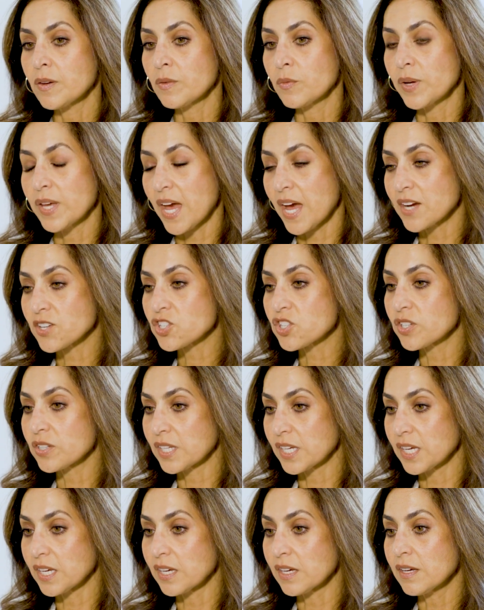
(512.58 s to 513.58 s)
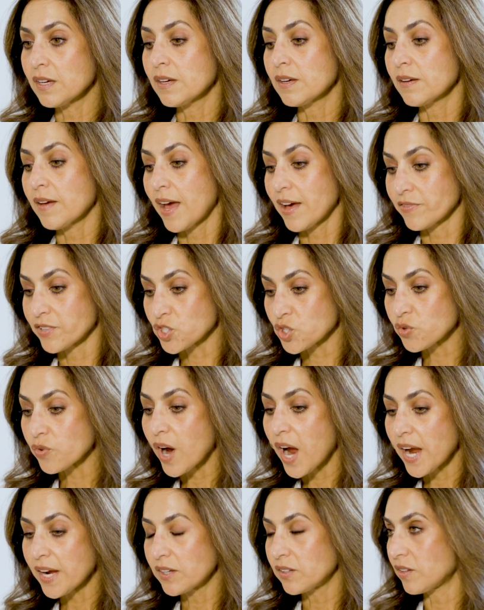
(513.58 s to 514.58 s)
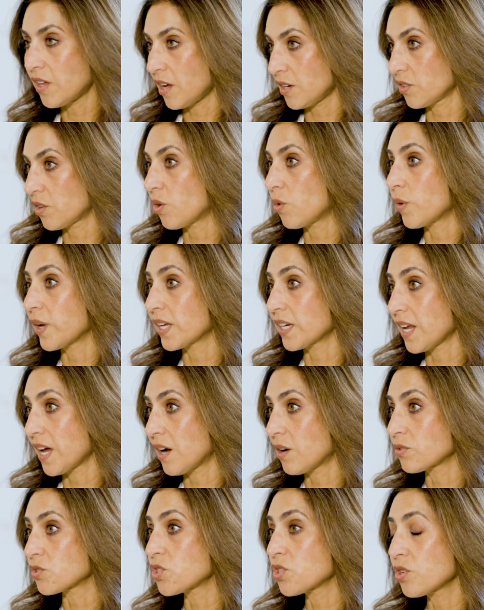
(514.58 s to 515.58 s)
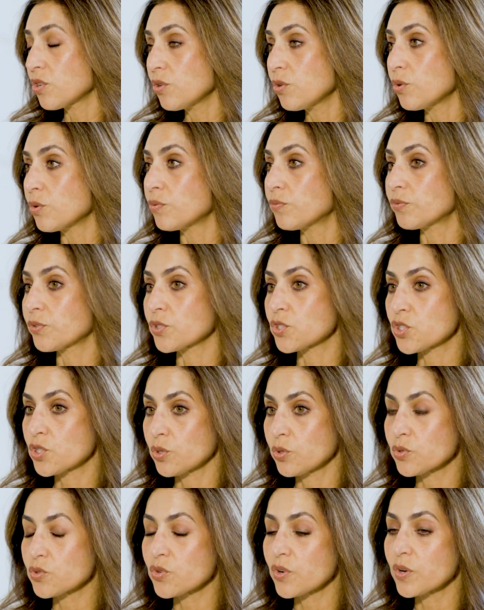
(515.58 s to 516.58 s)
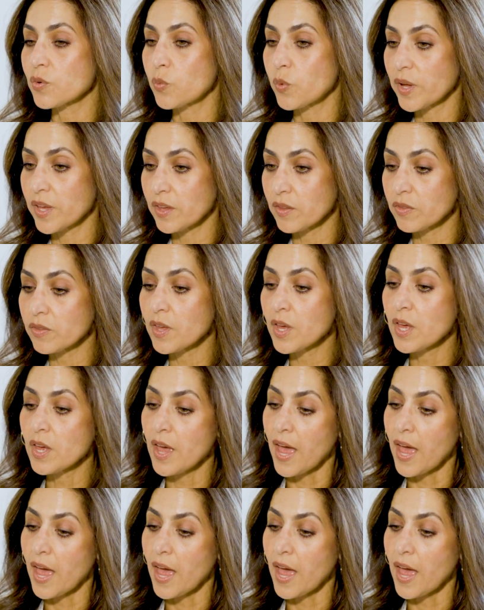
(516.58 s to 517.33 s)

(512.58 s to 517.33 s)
We actually have a trial ongoing now too for children with